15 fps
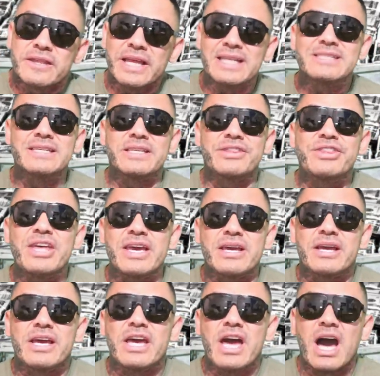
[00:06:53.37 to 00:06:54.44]
that's the
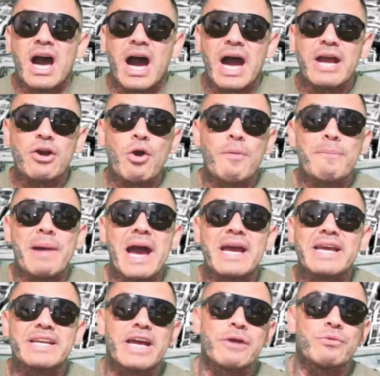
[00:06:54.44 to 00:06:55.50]
thing I go
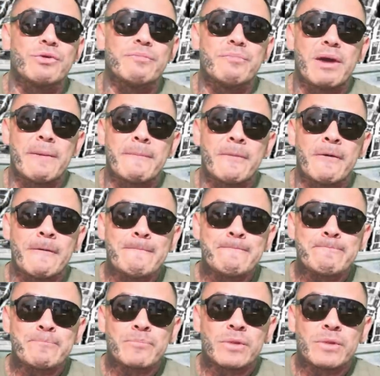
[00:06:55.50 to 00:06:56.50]
back and I remember